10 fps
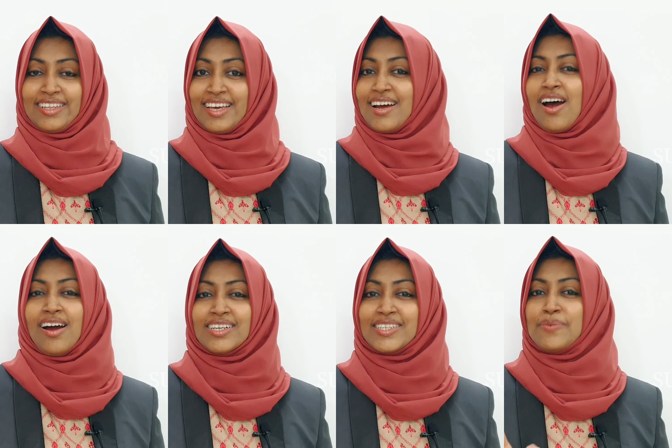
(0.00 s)
There
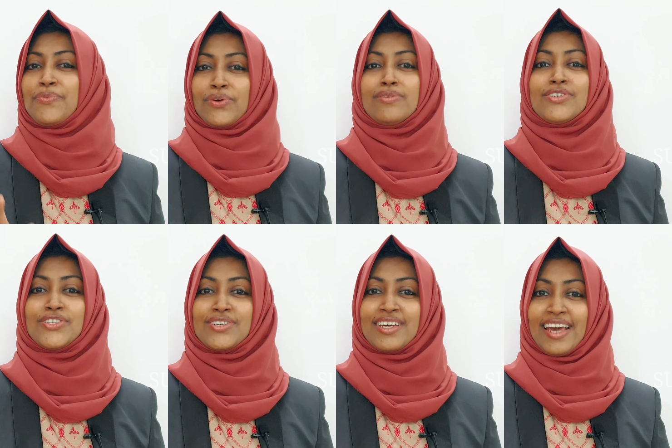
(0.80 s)
are some rules
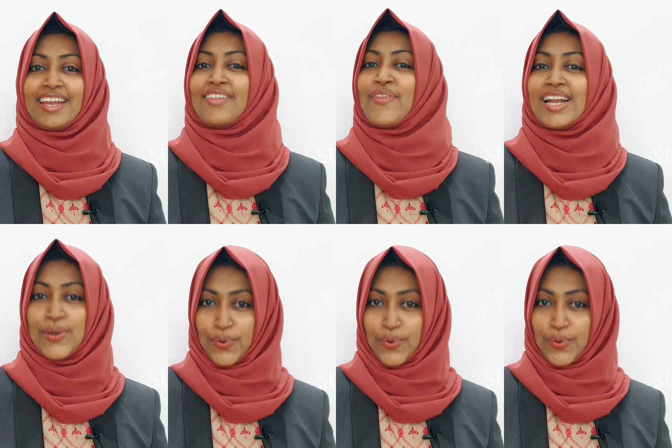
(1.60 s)
to get that